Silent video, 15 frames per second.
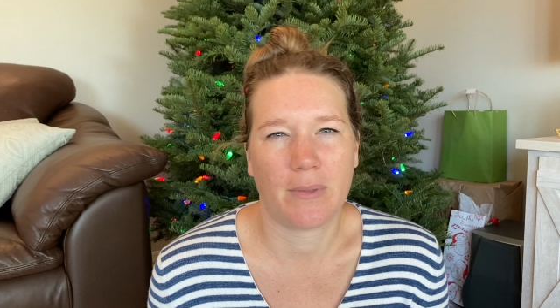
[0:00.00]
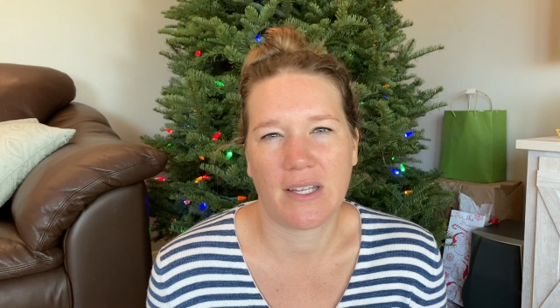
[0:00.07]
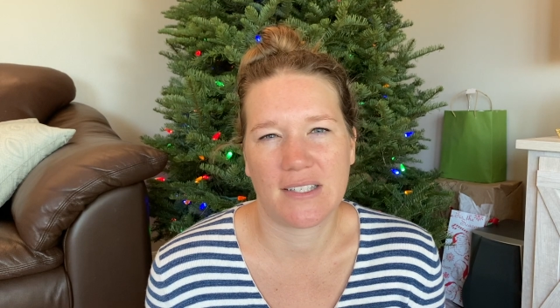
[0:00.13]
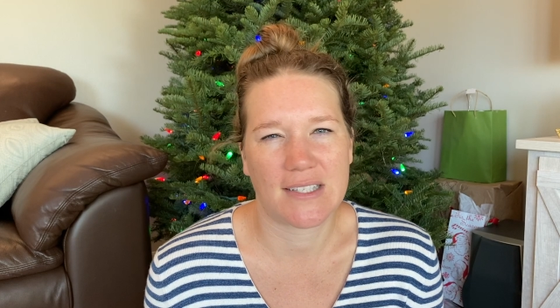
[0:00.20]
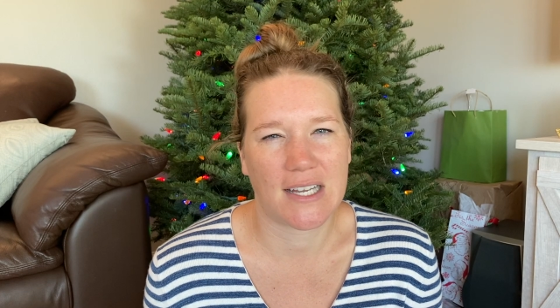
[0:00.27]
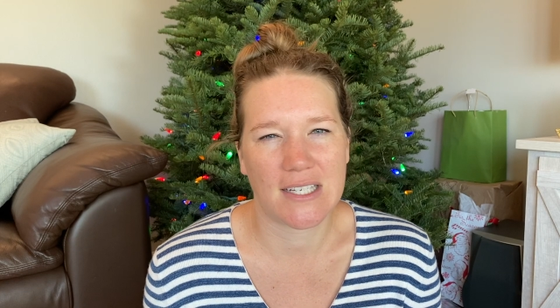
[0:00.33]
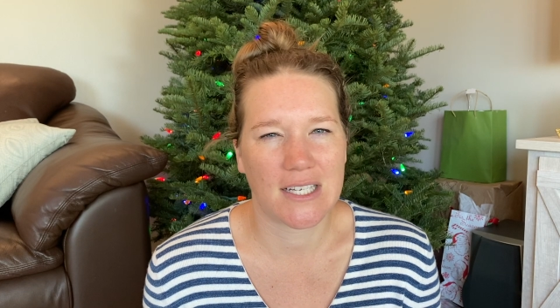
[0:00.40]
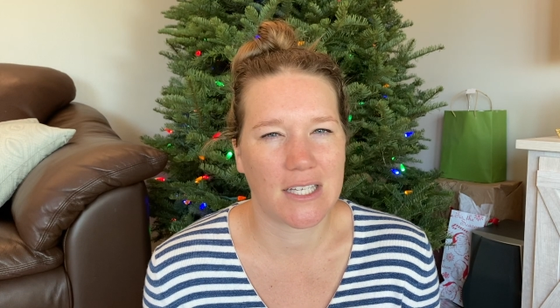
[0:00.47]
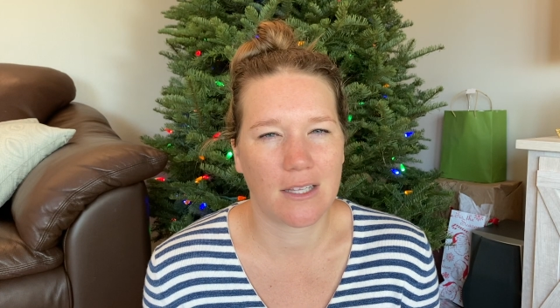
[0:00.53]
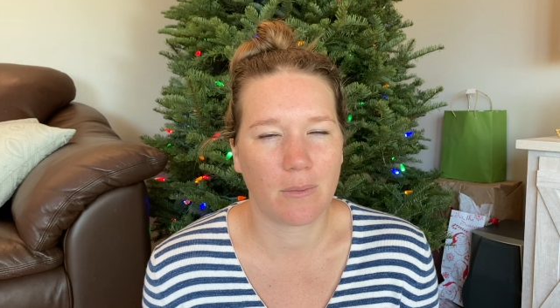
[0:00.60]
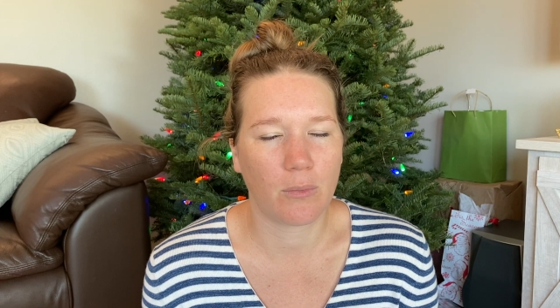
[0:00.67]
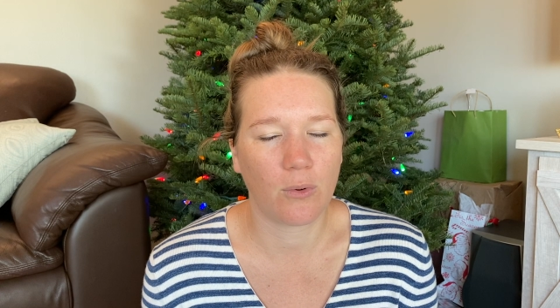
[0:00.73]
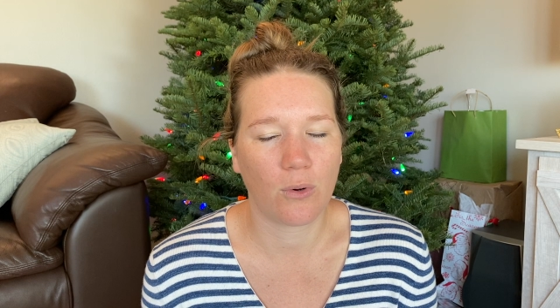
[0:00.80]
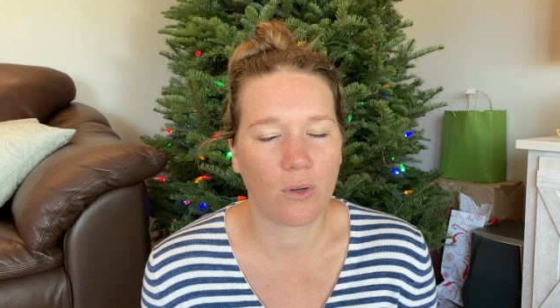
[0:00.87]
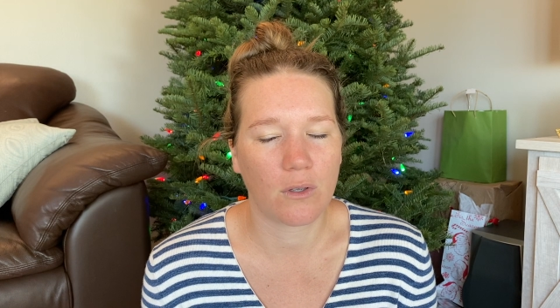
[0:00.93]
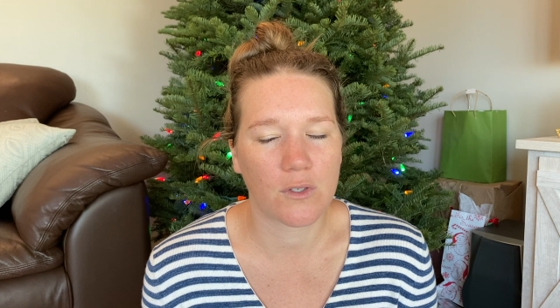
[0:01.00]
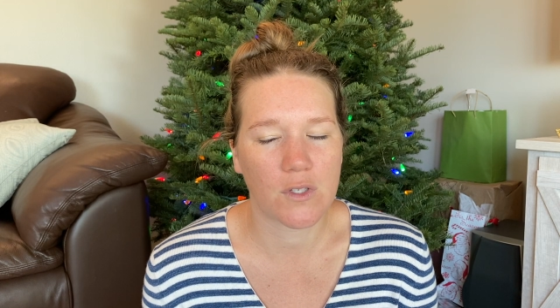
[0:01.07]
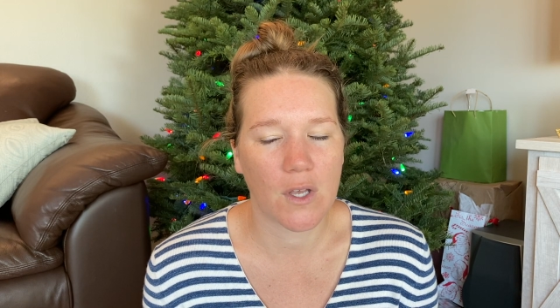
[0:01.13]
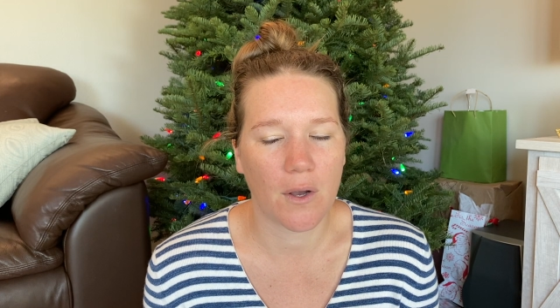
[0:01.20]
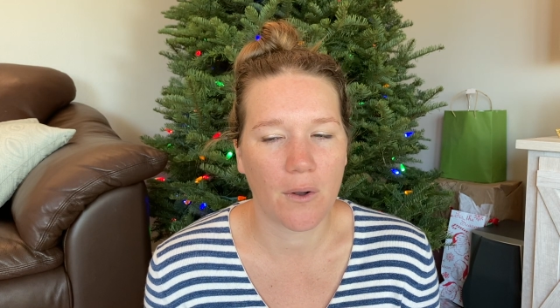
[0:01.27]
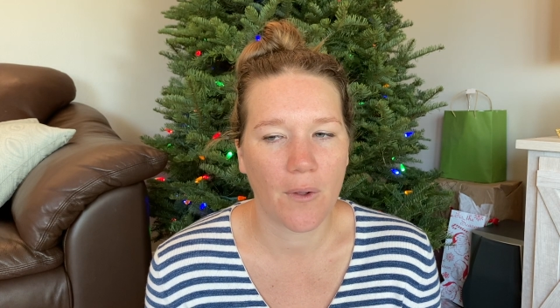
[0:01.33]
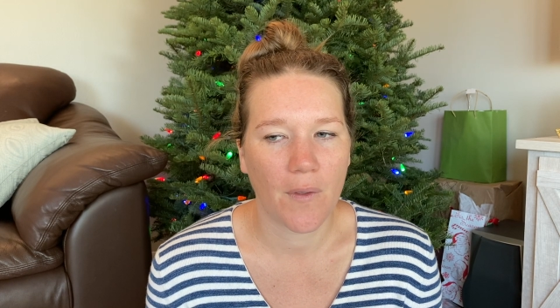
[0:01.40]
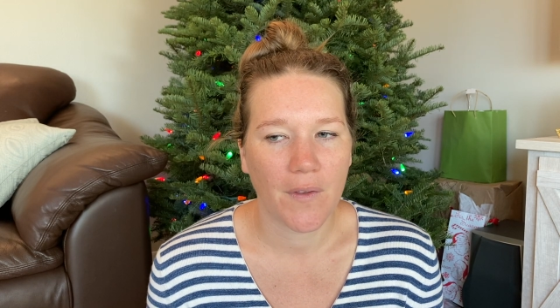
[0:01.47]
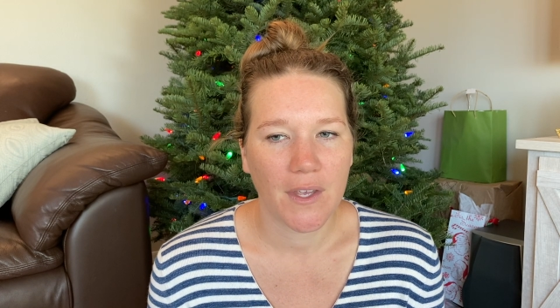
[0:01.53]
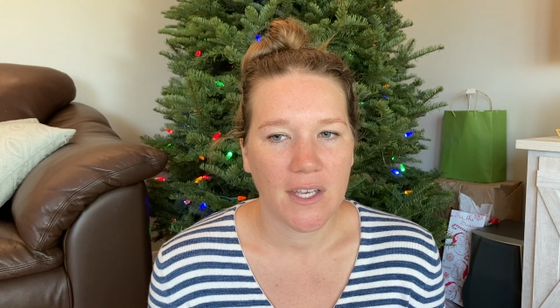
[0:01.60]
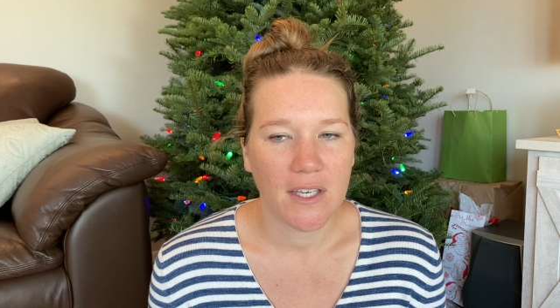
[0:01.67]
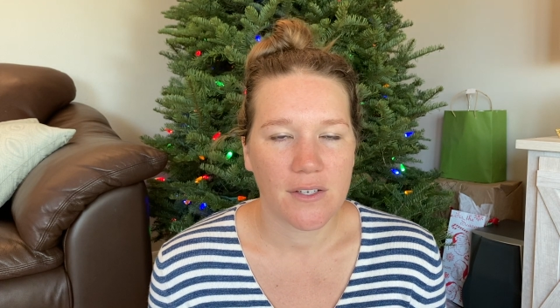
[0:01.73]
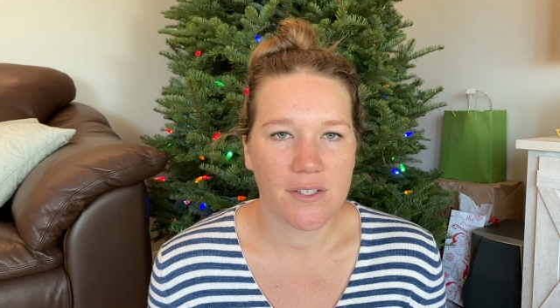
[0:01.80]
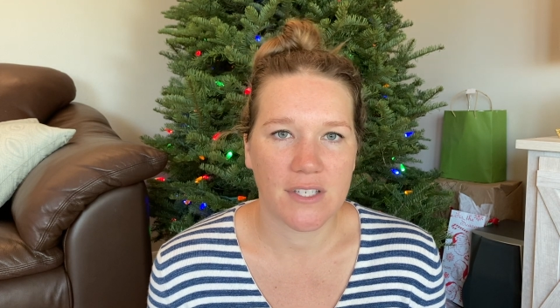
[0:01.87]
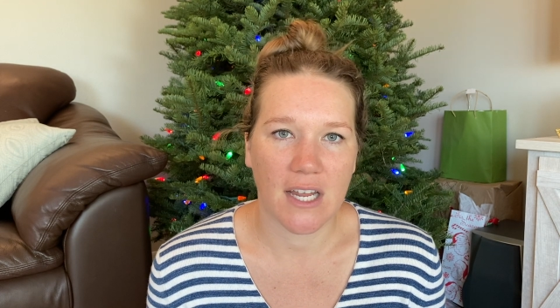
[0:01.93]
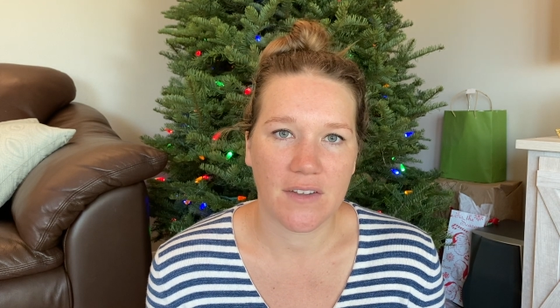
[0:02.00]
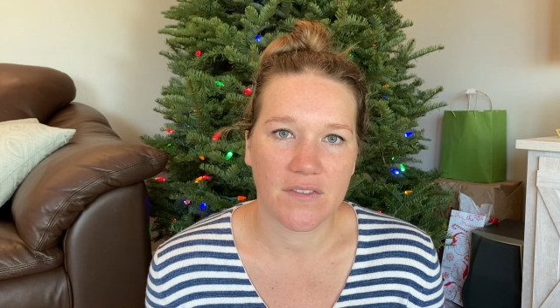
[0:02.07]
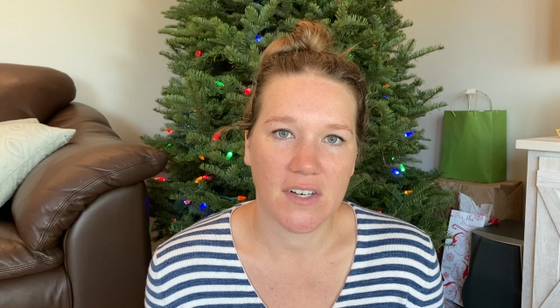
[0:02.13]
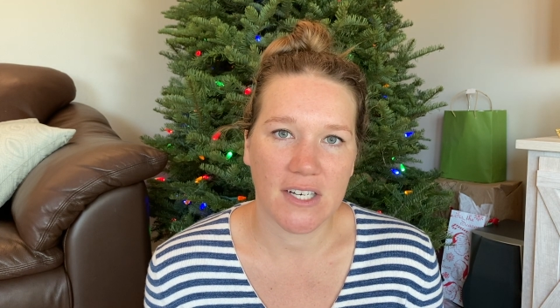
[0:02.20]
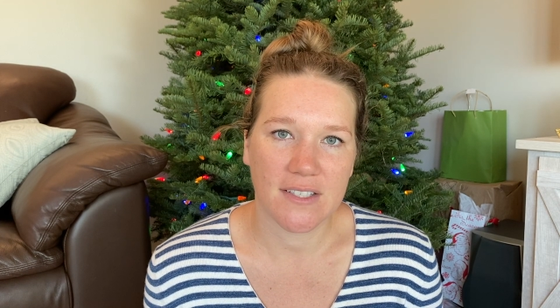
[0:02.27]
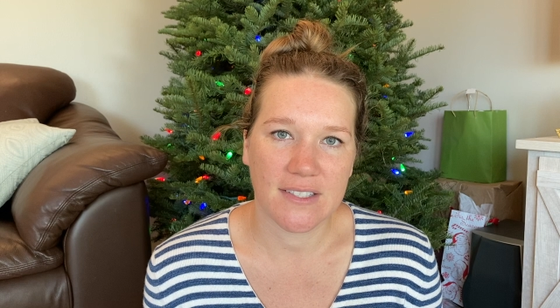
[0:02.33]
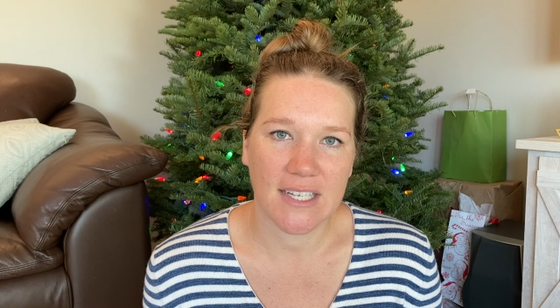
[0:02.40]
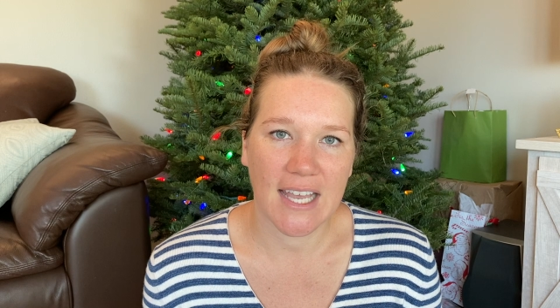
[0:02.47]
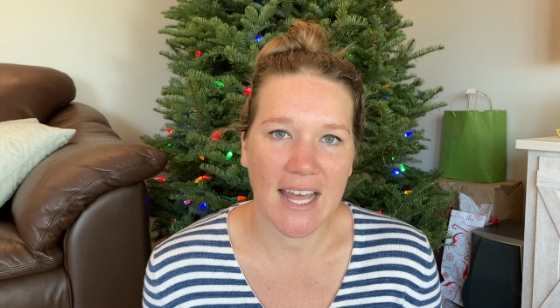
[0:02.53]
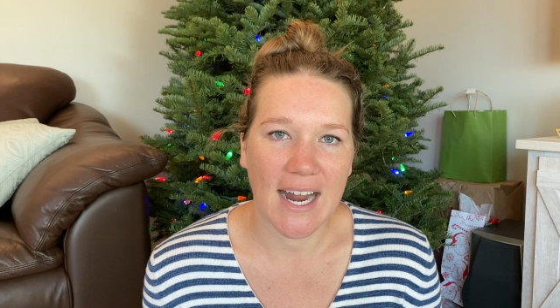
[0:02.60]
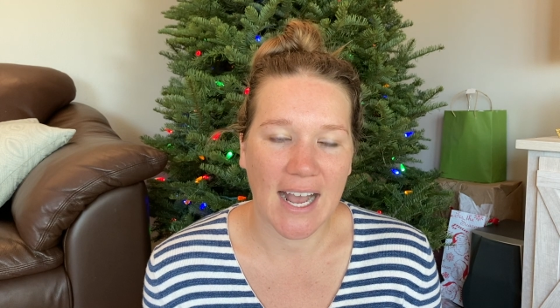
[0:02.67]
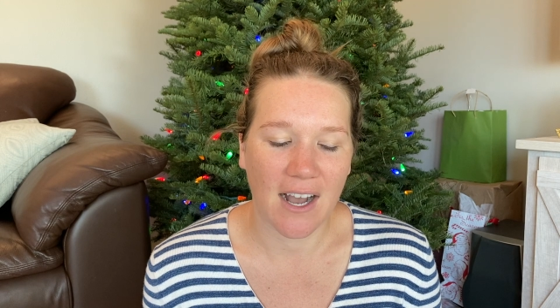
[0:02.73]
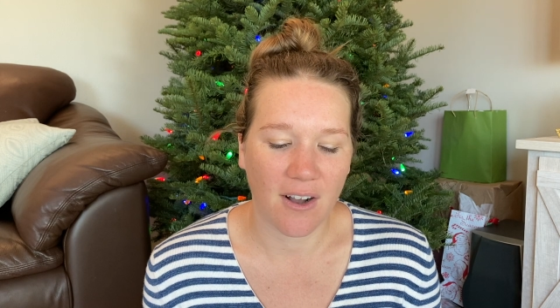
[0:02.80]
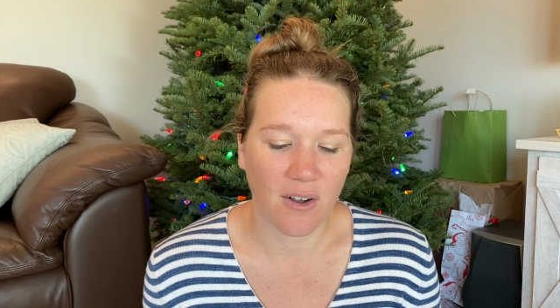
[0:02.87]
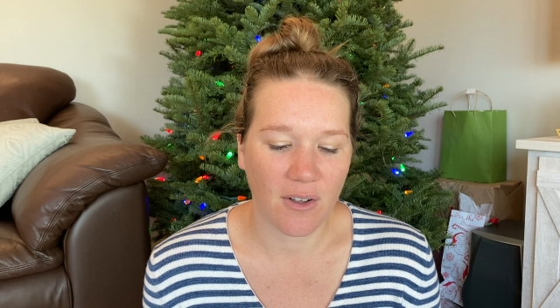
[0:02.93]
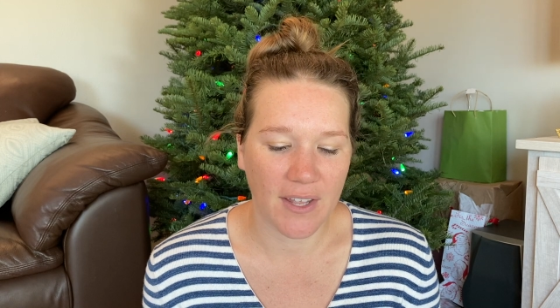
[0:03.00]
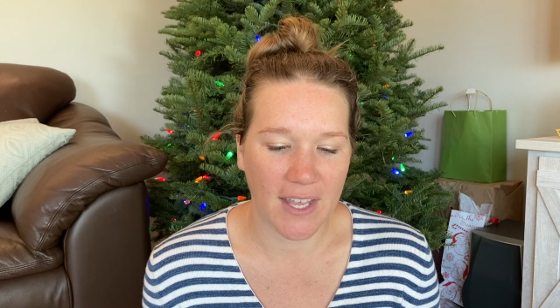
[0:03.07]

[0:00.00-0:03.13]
placenta in the pool, so it was time for us to get out.